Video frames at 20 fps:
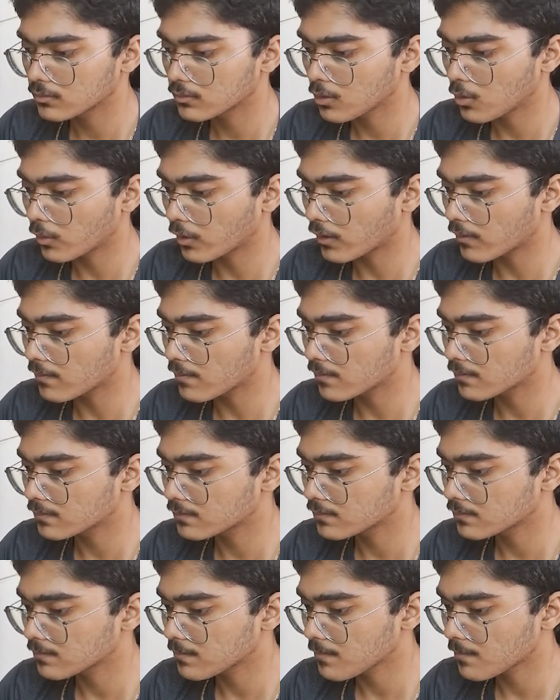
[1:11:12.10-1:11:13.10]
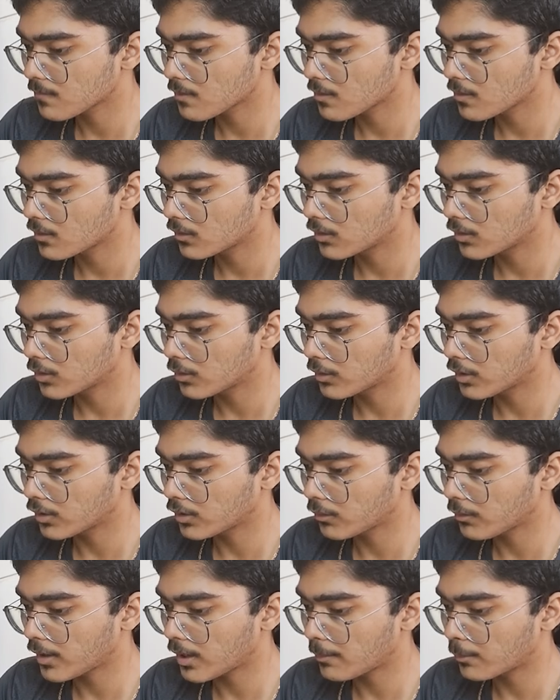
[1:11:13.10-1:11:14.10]
Okay. So this is
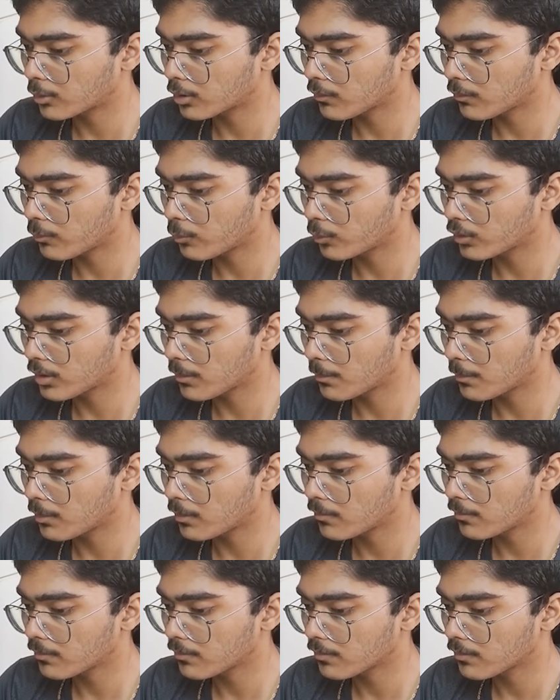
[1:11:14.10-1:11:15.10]
where I put the phone number.